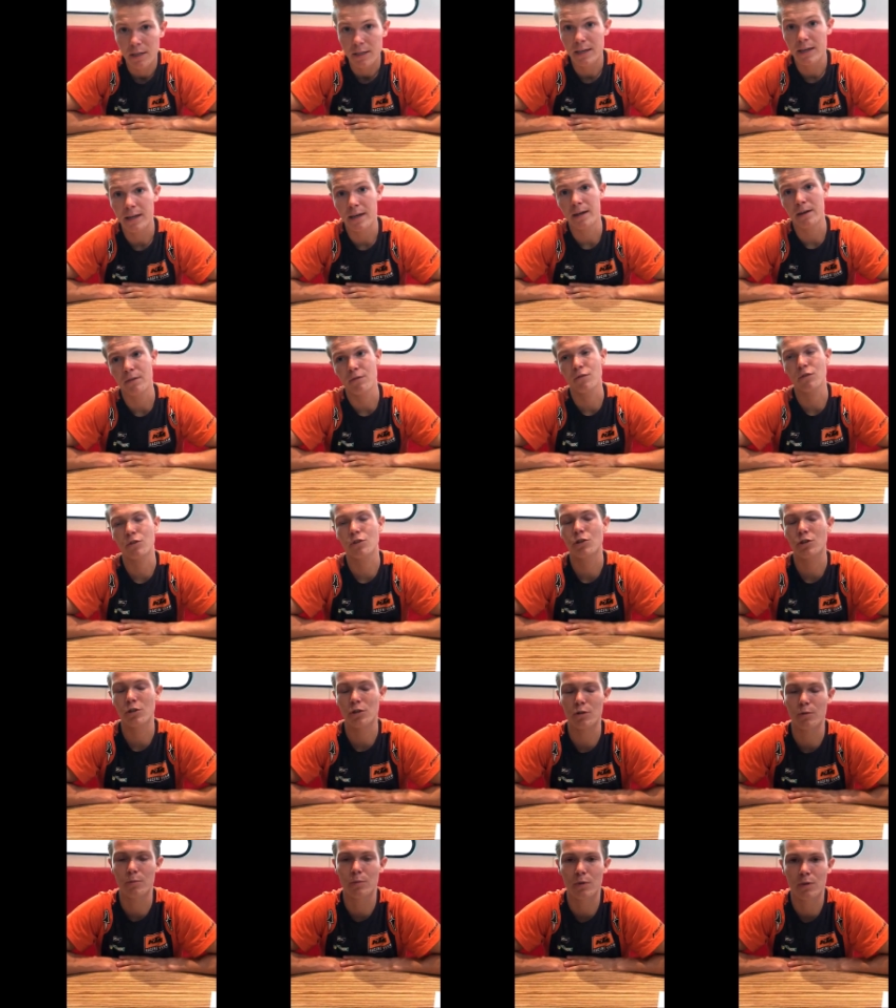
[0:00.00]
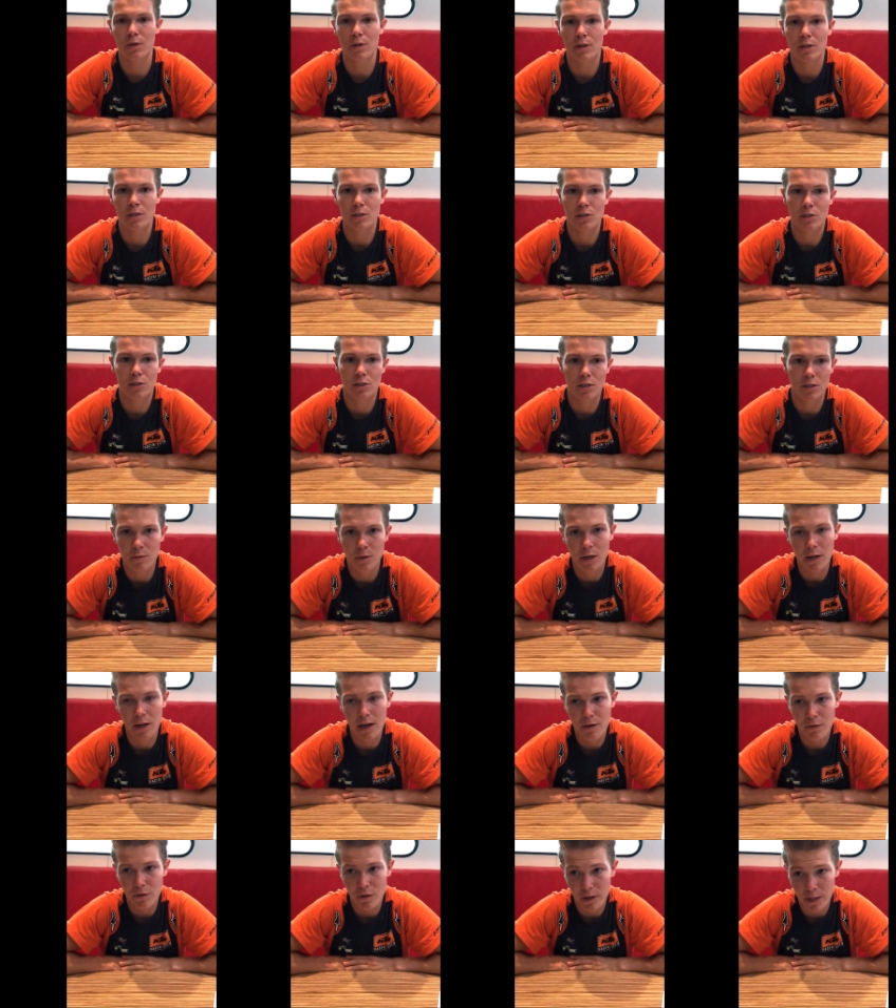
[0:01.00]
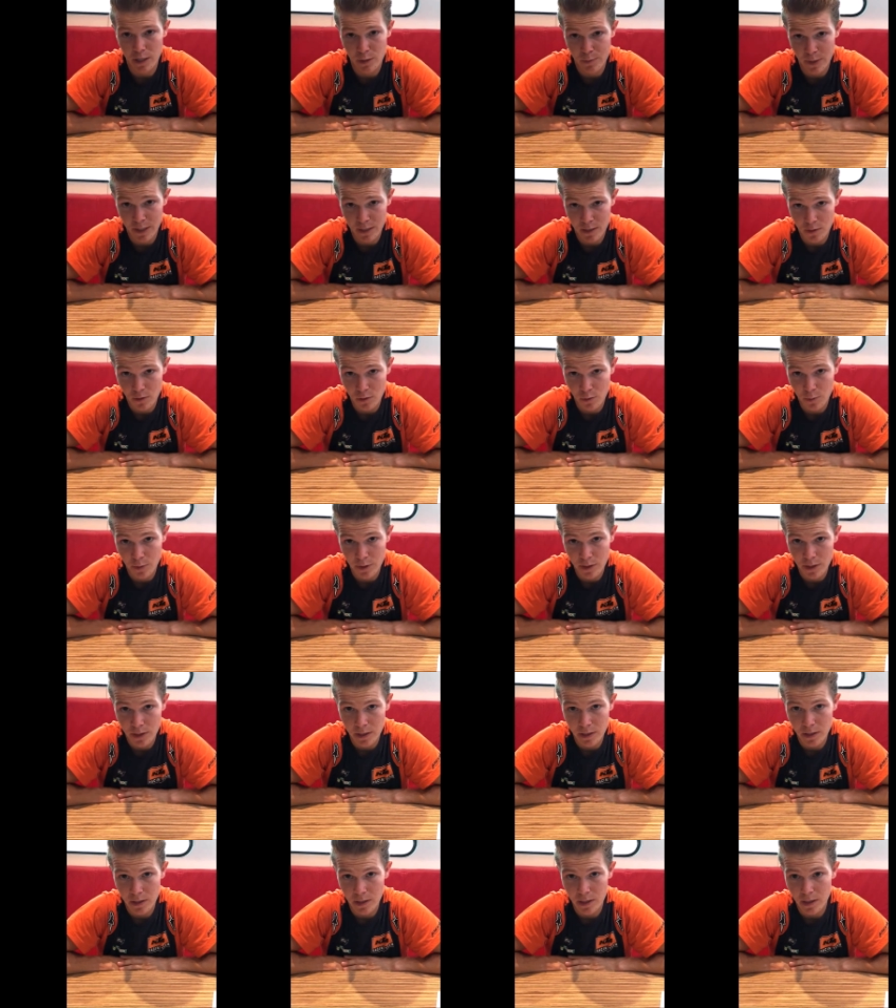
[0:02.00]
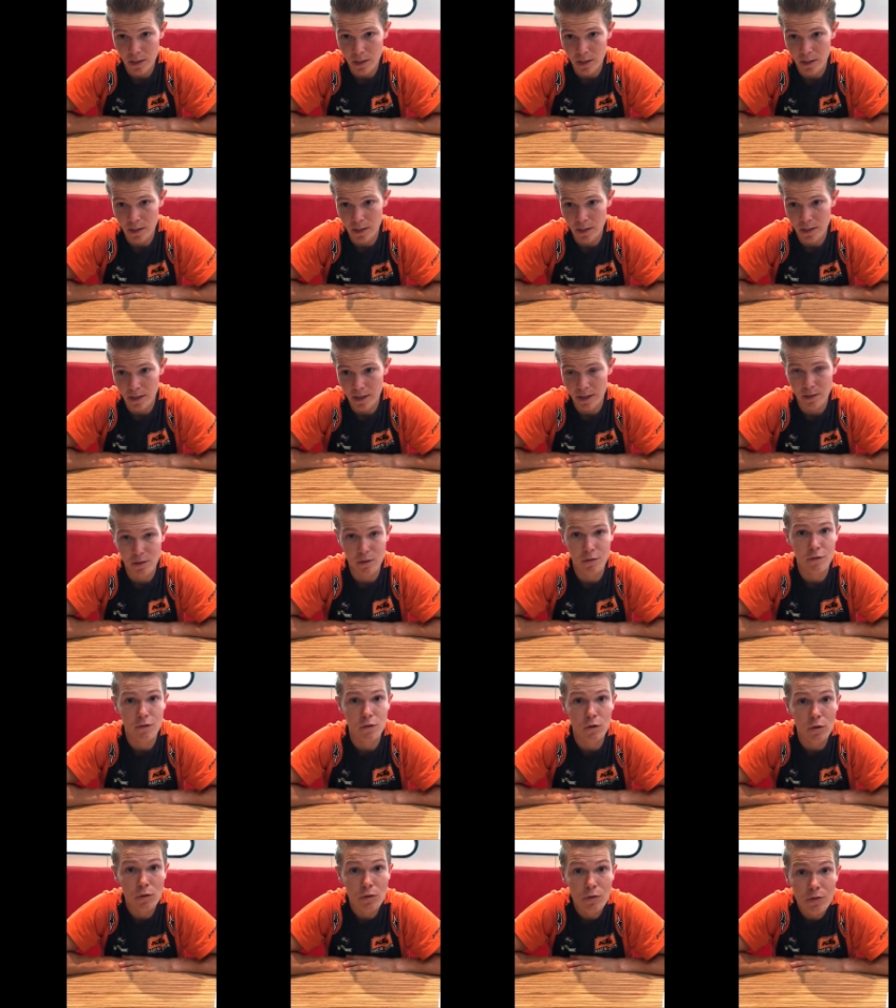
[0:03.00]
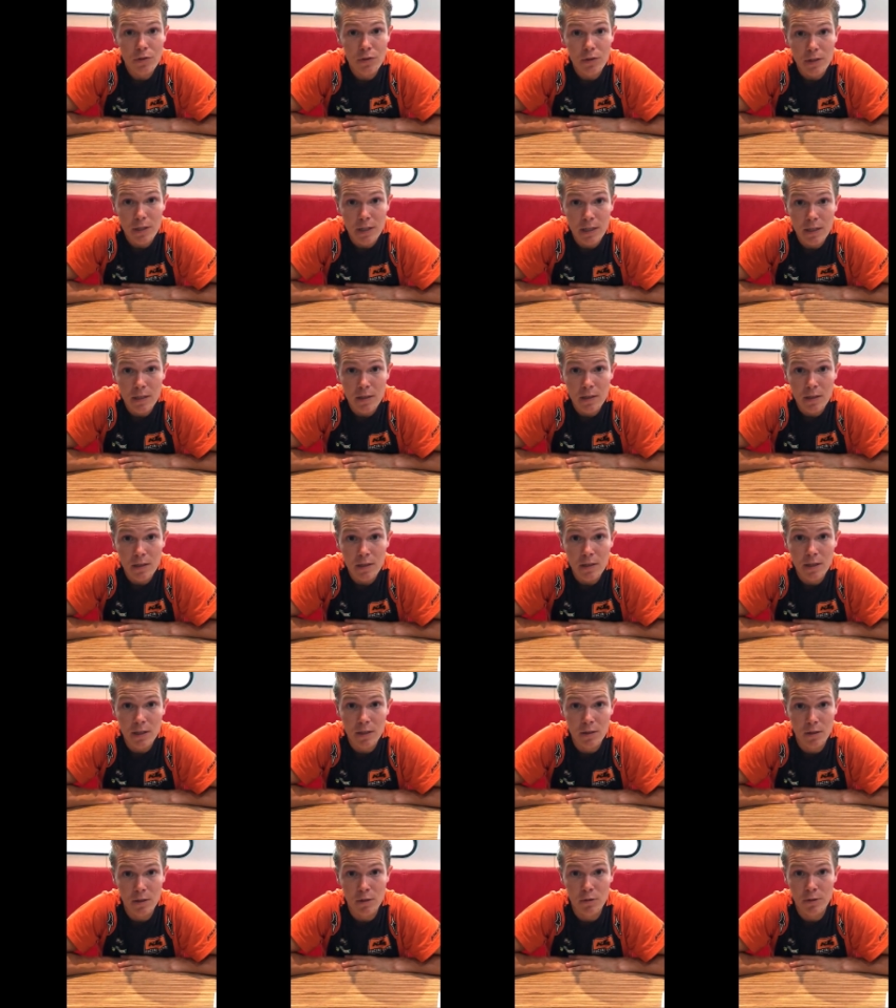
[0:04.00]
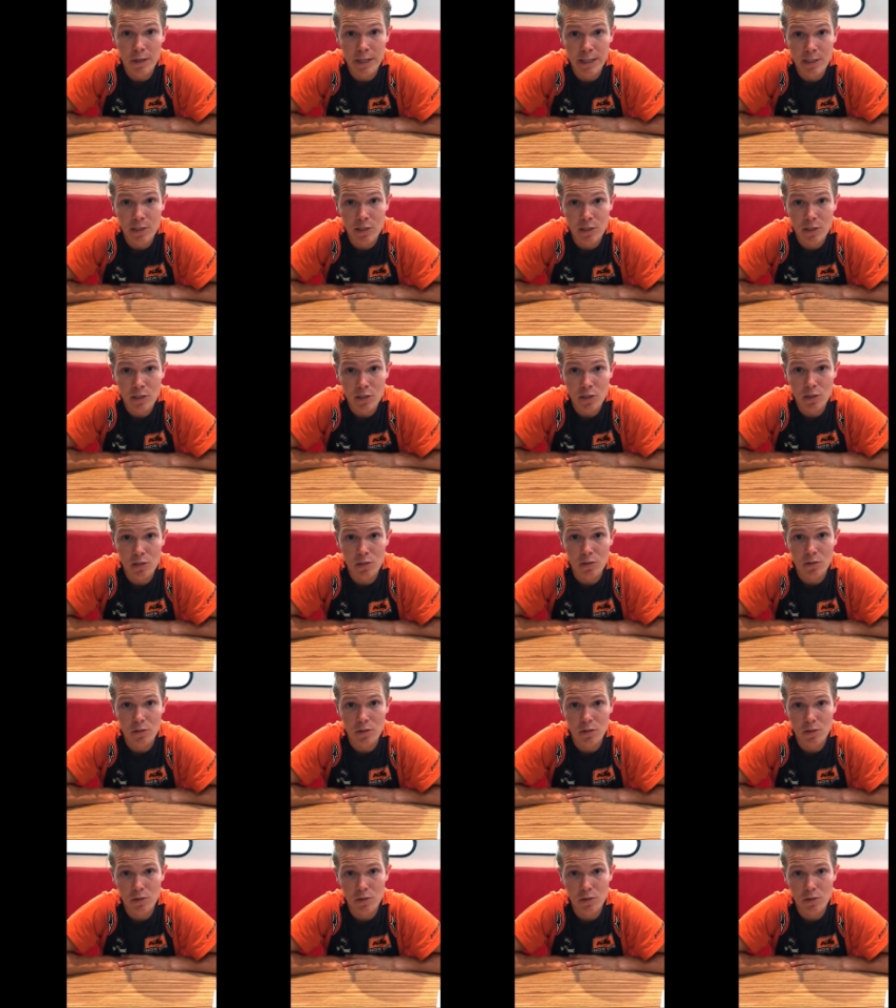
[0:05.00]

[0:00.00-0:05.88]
Yeah, for sure, because we never expected to be at the front in all races.